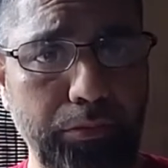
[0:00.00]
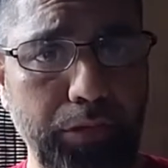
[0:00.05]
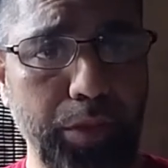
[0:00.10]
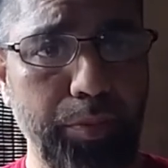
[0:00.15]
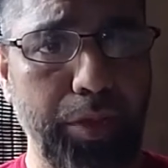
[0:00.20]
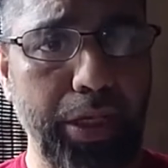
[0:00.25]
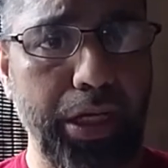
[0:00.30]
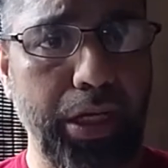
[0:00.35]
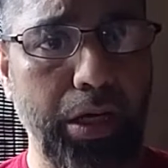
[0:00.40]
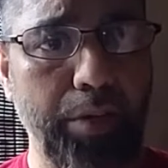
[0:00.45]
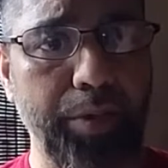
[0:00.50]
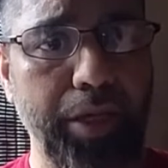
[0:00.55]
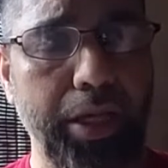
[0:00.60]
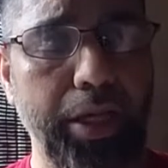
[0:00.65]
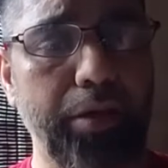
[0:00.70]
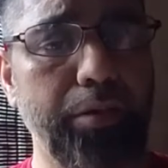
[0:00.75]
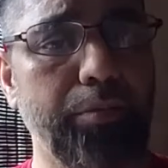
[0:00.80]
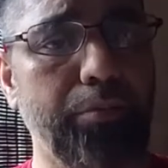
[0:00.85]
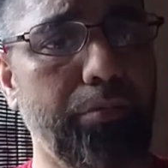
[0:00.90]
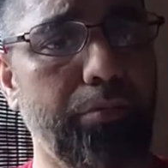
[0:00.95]
Money coming
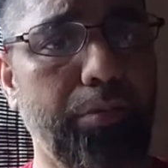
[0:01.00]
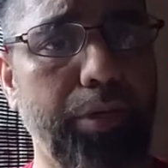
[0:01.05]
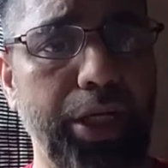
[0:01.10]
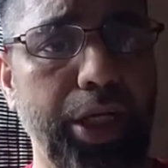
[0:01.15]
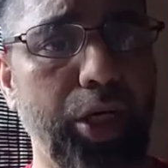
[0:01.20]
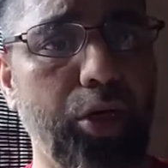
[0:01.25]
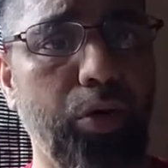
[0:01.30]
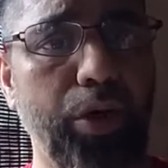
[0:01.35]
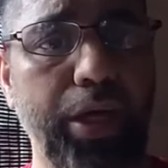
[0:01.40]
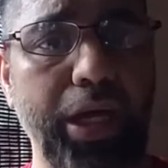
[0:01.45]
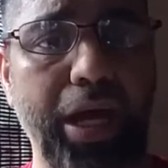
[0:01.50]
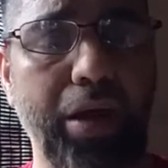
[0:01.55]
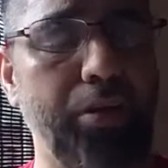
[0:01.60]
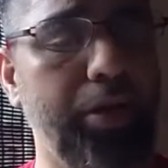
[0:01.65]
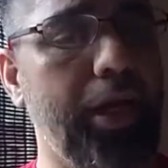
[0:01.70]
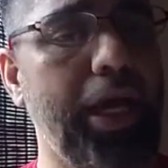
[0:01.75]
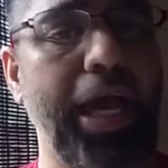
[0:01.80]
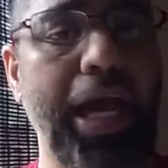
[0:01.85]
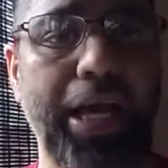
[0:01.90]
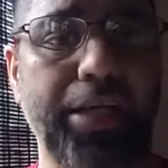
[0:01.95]
in, money going
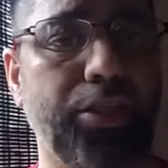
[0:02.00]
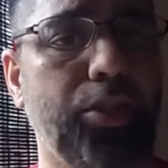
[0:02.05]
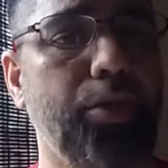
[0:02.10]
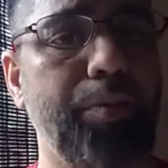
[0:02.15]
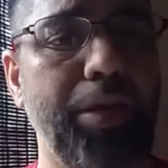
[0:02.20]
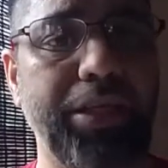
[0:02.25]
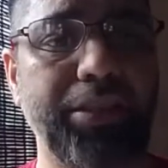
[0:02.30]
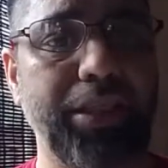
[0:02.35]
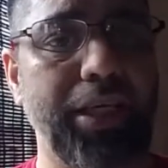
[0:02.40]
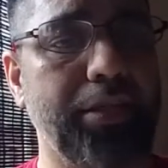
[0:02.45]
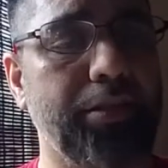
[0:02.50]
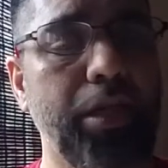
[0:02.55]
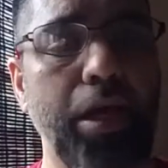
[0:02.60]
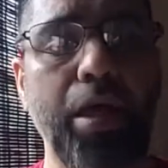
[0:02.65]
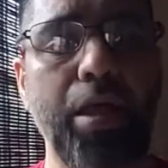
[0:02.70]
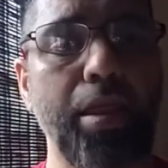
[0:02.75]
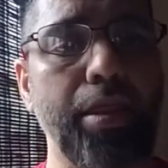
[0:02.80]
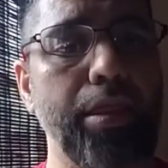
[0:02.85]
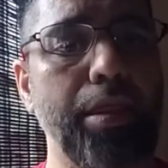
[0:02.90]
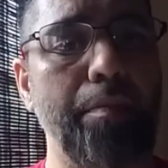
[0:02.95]
out, has to make sense.
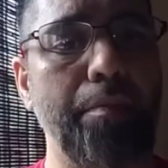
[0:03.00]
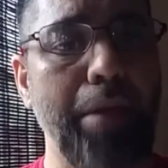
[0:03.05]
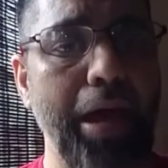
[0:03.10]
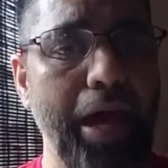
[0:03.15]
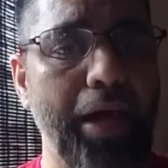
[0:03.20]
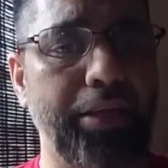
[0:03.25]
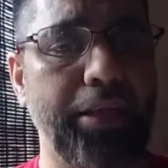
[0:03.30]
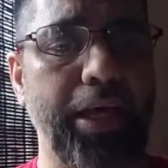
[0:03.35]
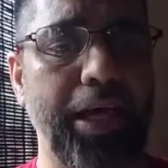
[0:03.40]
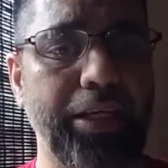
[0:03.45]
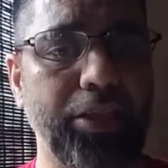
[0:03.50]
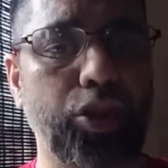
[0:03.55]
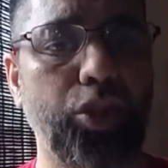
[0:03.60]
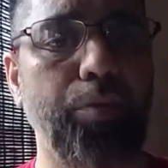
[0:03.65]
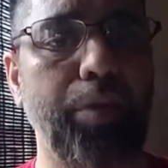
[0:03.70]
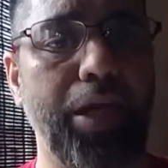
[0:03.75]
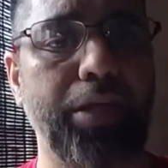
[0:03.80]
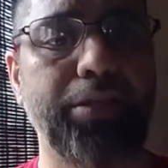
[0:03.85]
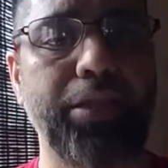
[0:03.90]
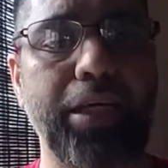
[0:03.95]
The math has to
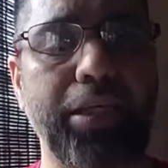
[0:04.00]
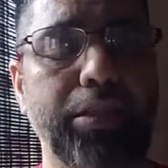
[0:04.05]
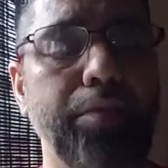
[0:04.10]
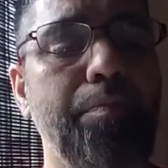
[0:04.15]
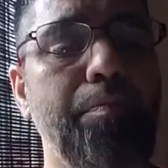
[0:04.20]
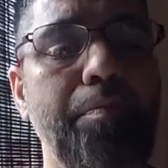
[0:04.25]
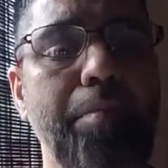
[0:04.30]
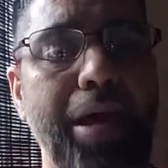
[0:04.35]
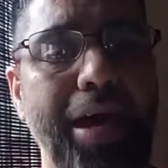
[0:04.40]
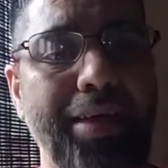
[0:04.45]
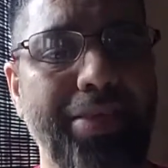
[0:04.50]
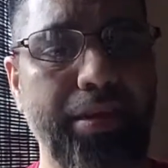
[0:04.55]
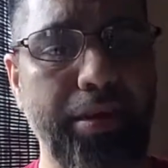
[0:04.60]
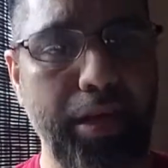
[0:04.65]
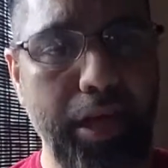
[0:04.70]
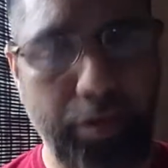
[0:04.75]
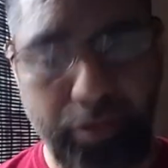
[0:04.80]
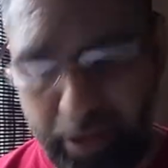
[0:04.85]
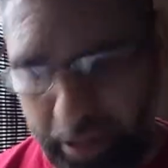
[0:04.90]
make sense. Math never